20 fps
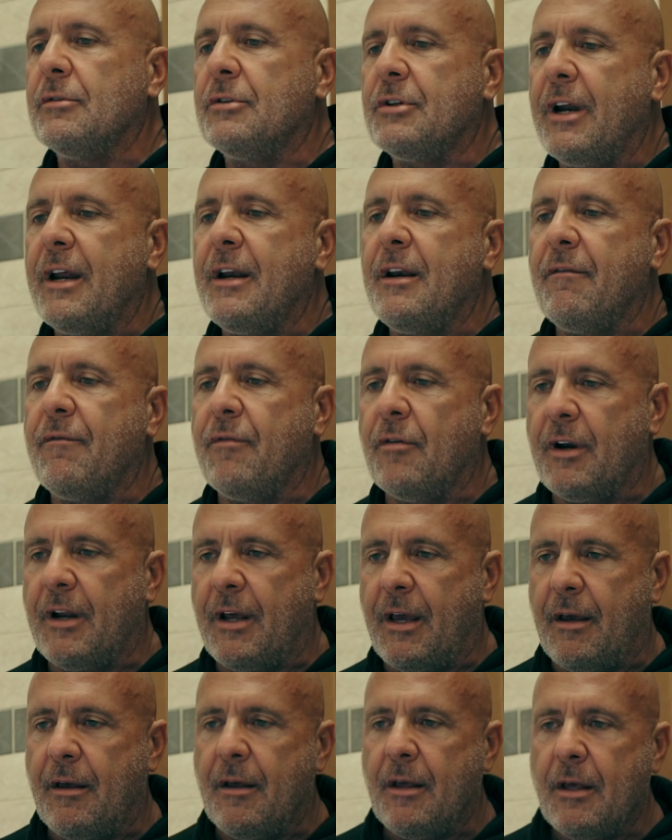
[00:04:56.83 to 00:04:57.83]
training for
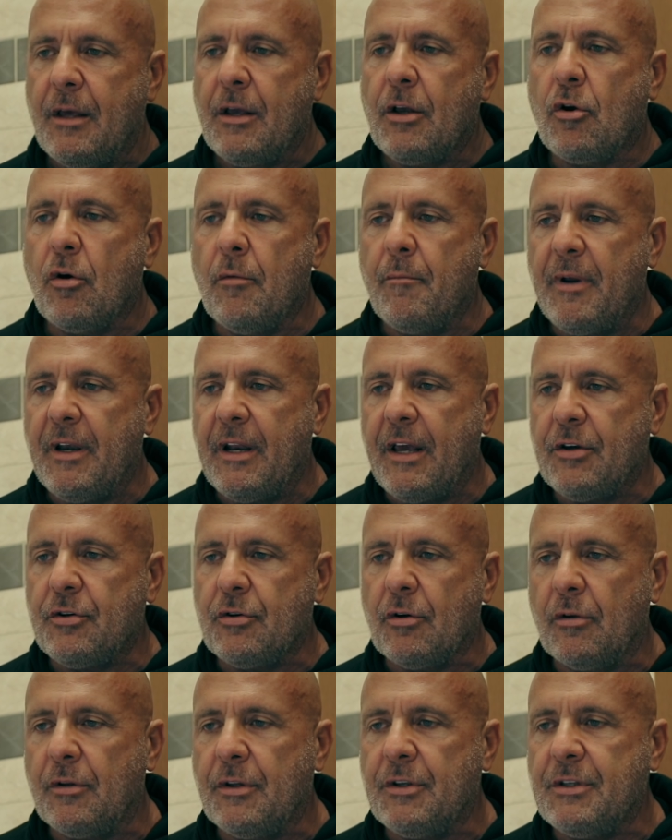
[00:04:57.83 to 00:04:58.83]
the
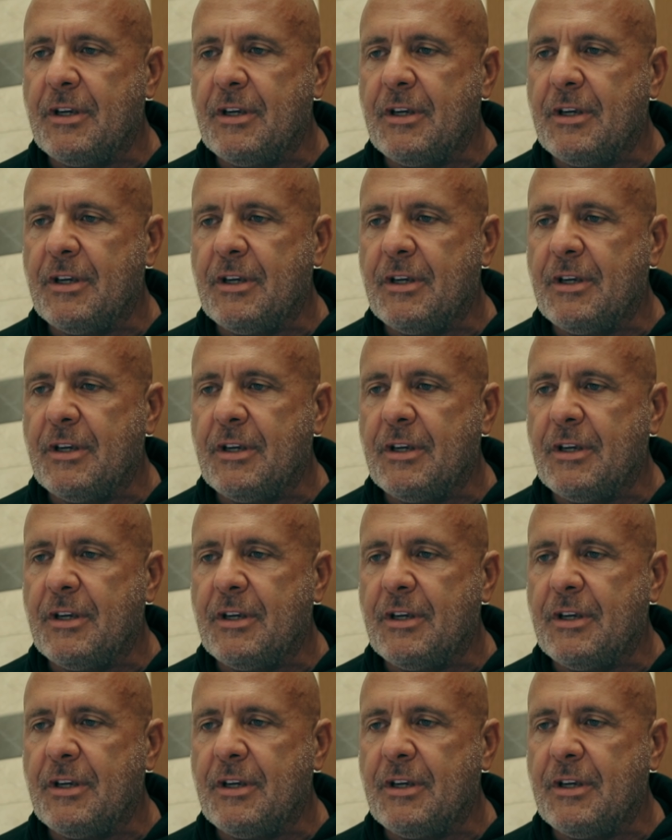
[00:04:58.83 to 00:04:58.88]
combination,